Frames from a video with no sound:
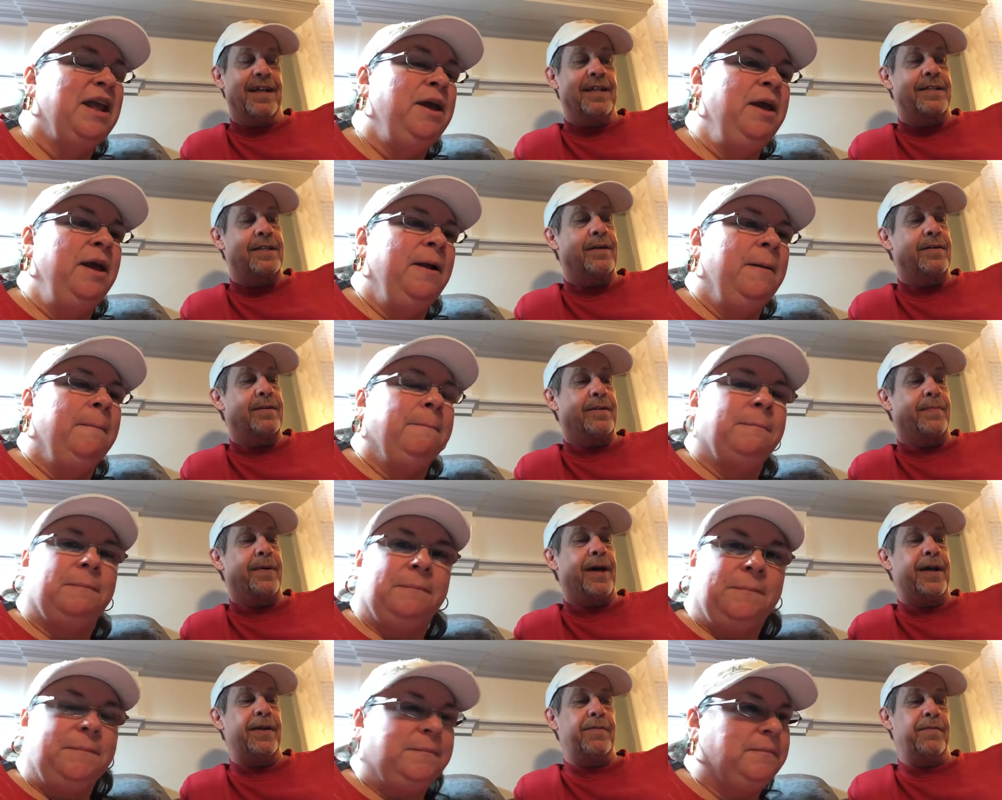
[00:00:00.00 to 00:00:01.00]
Speaker 1: and so,
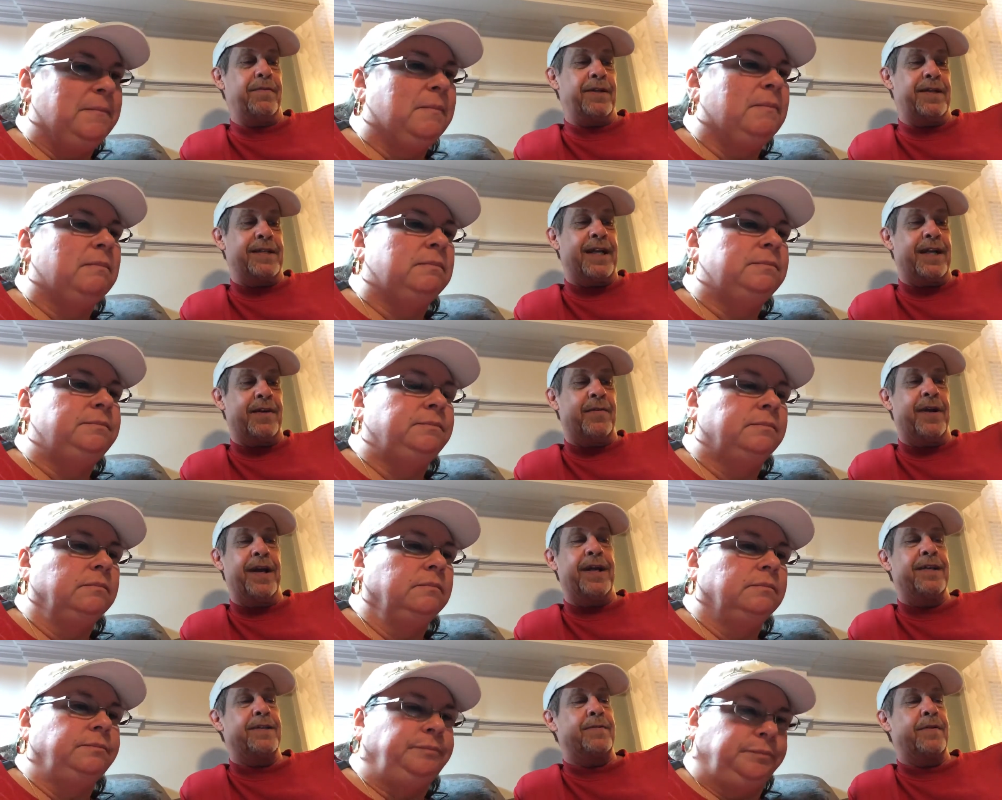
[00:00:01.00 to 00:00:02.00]
but their
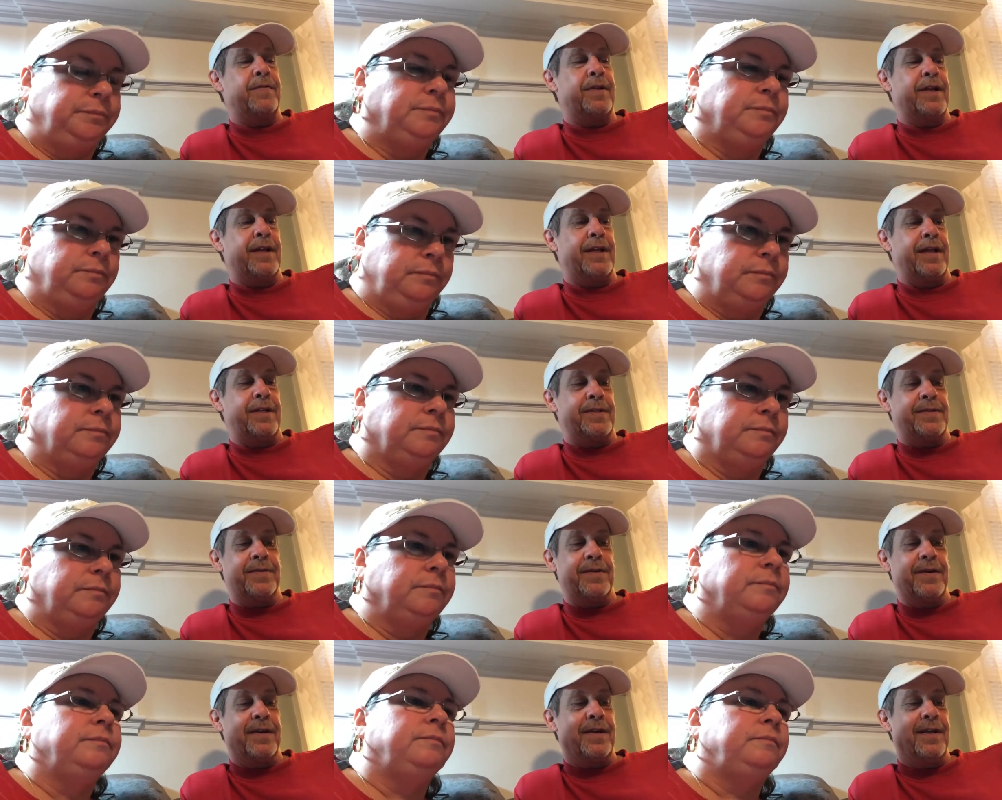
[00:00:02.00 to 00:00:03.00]
takeaway is we want to
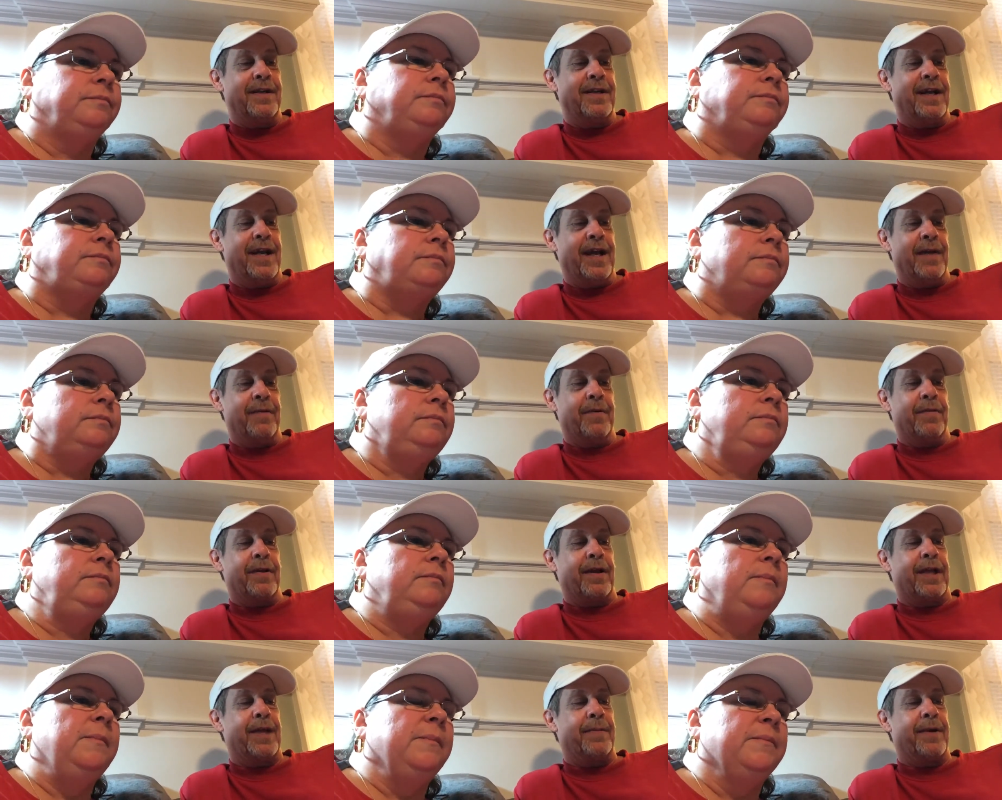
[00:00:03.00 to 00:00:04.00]
endure and we
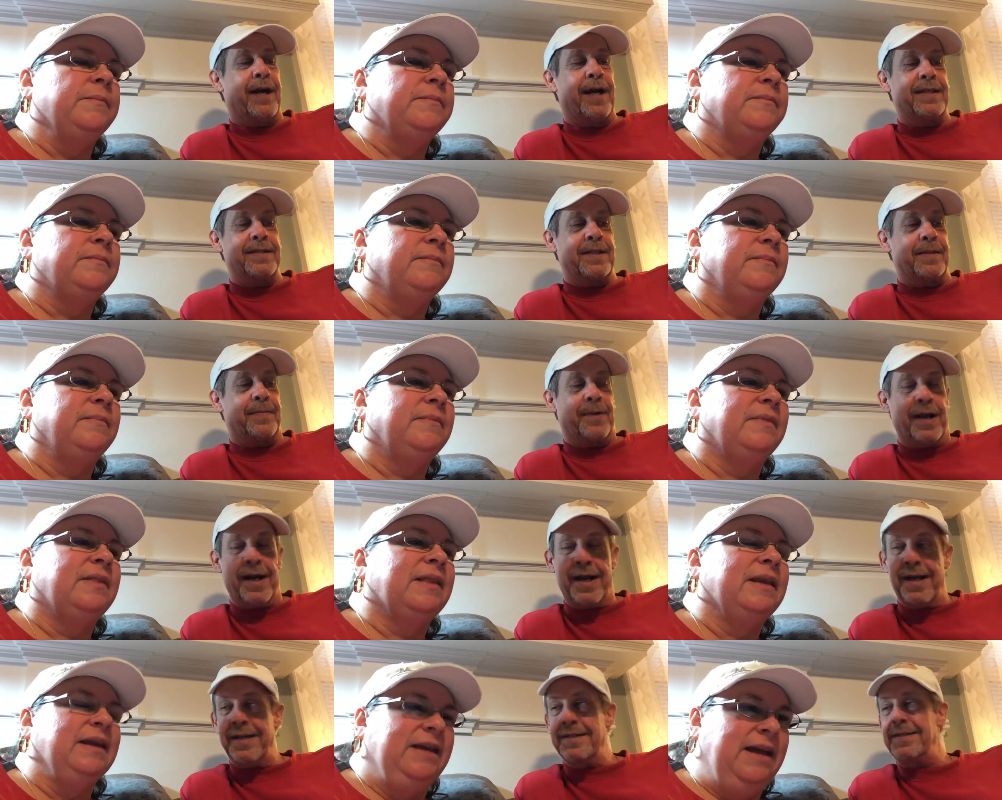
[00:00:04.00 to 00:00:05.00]
want to keep our eyes on the
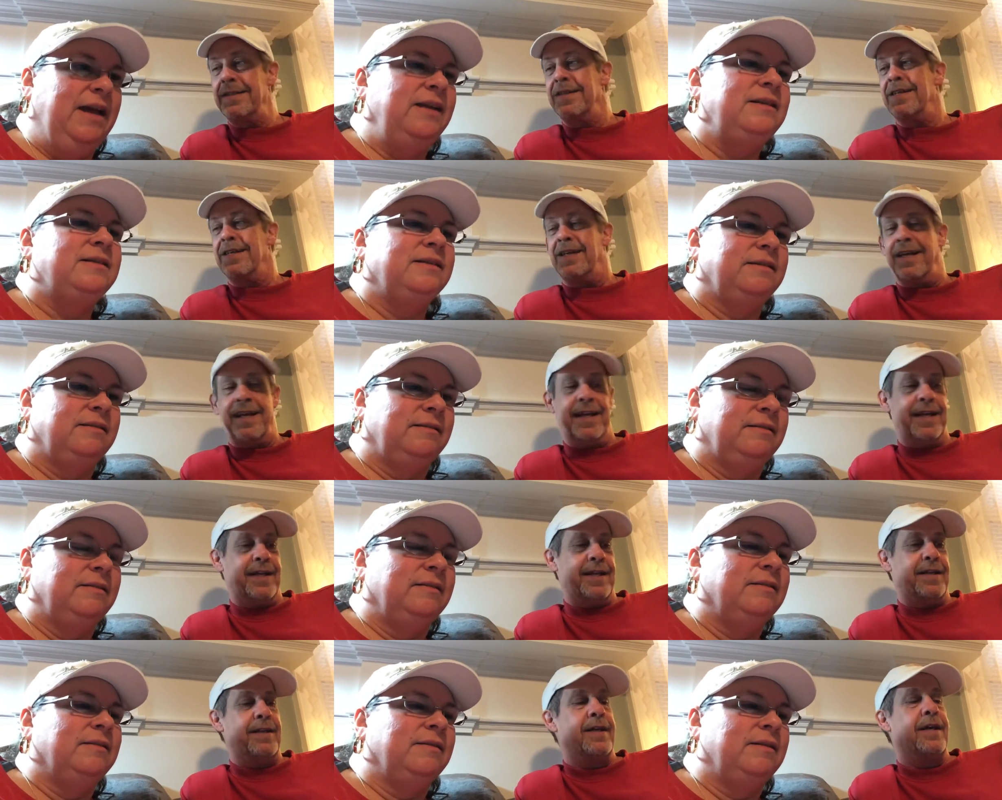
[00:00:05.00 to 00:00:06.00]
prize. Yes.
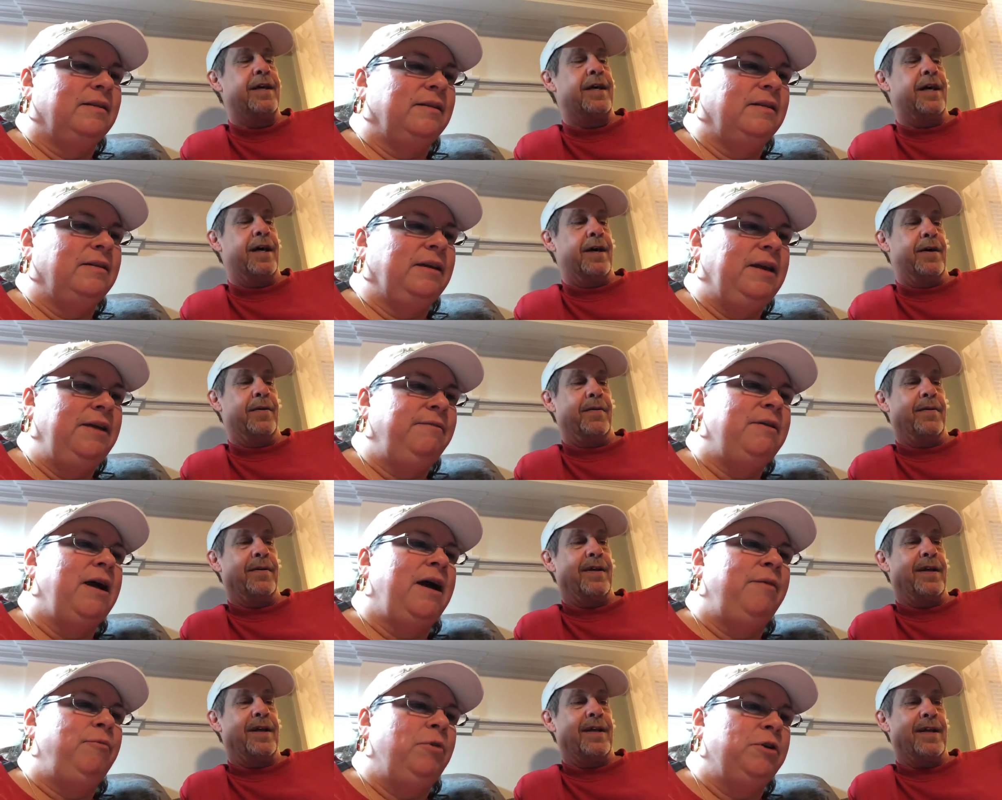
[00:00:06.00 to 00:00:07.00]
And um, give
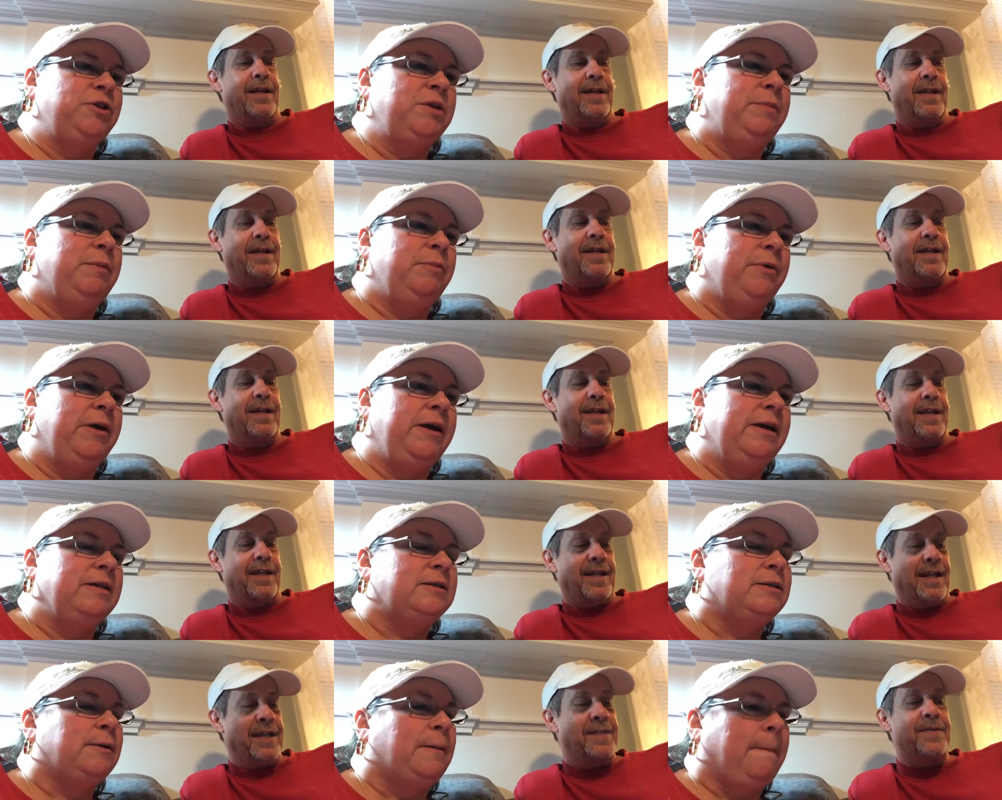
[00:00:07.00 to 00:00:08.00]
God worship and
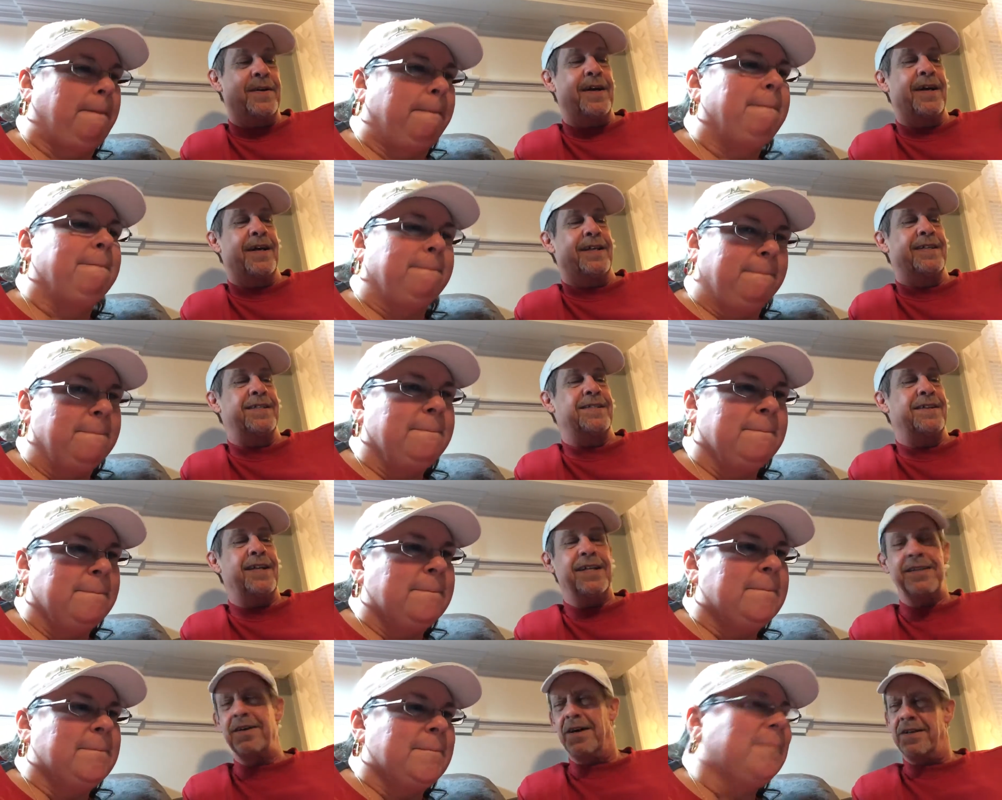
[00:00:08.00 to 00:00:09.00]
praise. That's right. So
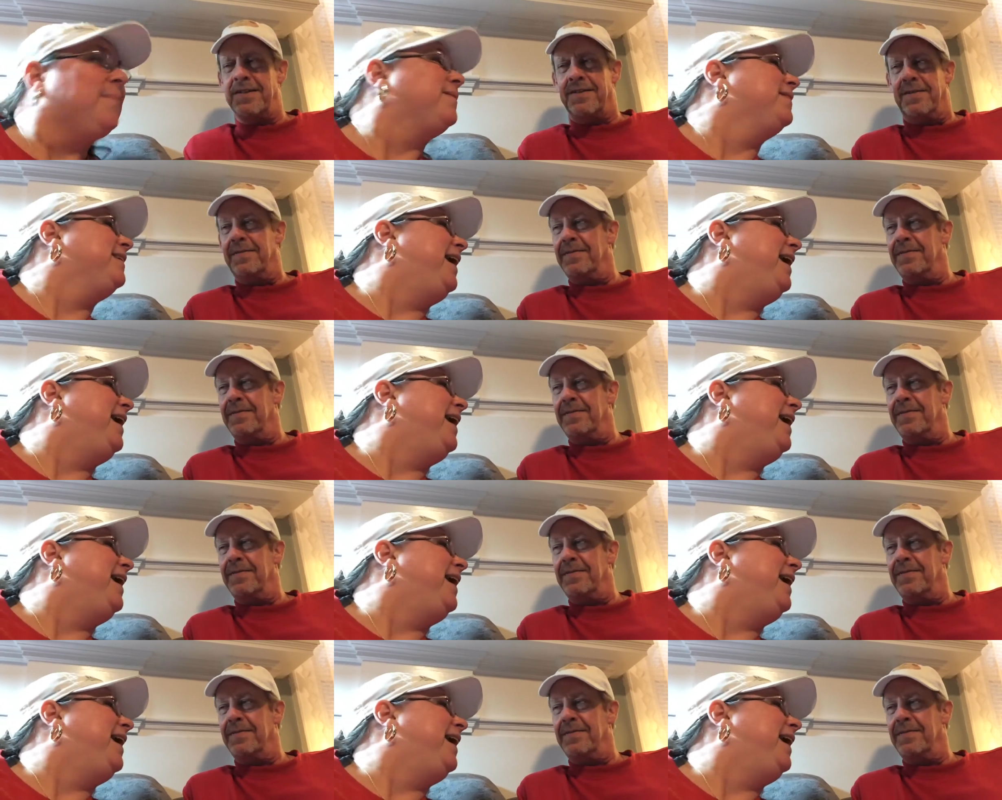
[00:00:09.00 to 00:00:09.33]
that's awesome.